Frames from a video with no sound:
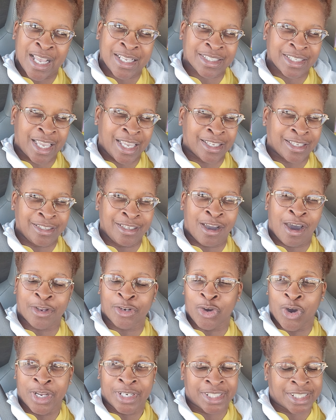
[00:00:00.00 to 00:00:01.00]
I was like,
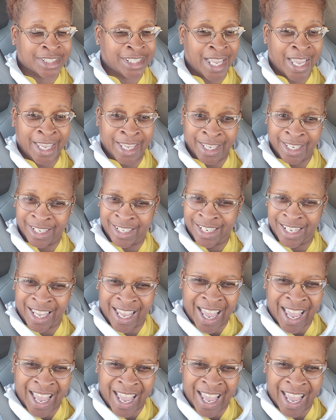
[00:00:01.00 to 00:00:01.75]
y'all don't understand.